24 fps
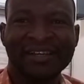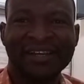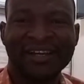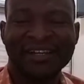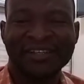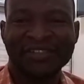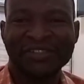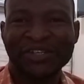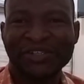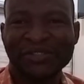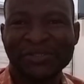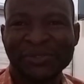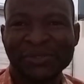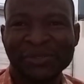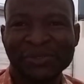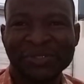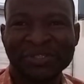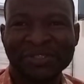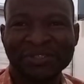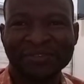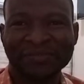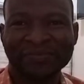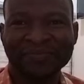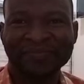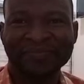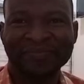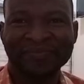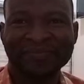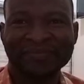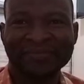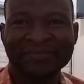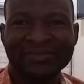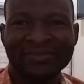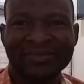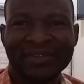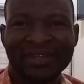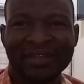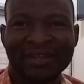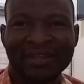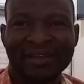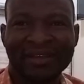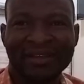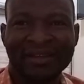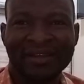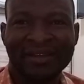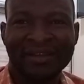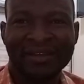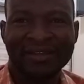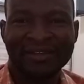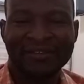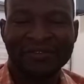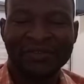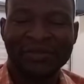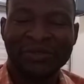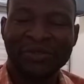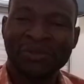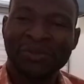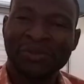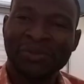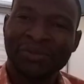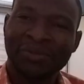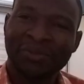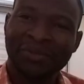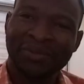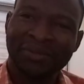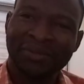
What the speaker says: and resolution. If you